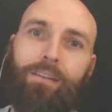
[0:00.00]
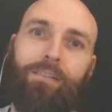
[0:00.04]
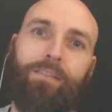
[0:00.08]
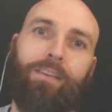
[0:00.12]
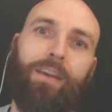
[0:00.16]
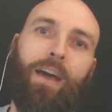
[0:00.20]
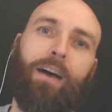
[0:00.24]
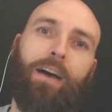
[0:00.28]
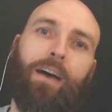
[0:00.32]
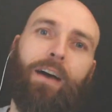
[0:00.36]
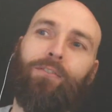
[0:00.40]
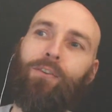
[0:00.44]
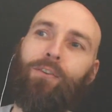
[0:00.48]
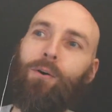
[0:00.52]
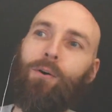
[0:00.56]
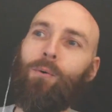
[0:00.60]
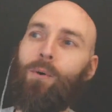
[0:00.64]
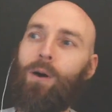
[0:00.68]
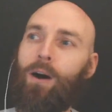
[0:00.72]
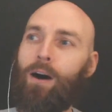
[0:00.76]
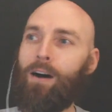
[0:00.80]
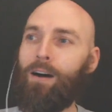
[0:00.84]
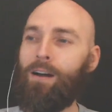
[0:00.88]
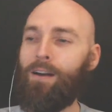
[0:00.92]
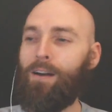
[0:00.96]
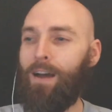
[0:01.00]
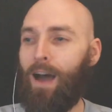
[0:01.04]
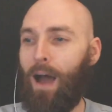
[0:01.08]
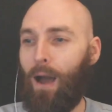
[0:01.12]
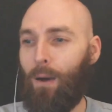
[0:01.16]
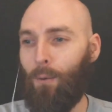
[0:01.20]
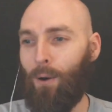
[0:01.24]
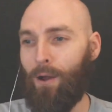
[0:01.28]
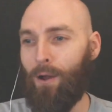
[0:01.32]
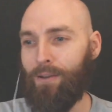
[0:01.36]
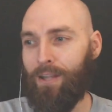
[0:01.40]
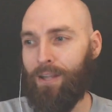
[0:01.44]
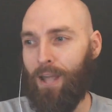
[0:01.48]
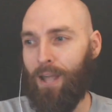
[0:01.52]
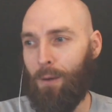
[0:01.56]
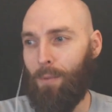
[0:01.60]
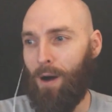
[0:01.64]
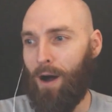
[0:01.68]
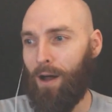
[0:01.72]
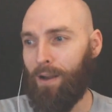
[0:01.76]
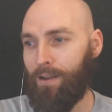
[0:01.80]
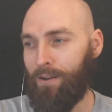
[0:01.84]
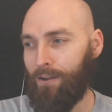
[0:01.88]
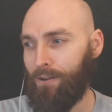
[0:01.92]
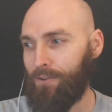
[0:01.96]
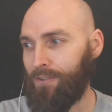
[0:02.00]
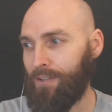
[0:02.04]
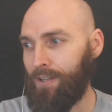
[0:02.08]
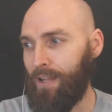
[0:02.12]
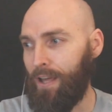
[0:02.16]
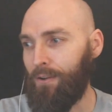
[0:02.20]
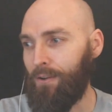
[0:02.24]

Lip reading: Yeah, so I wanted to come on here today.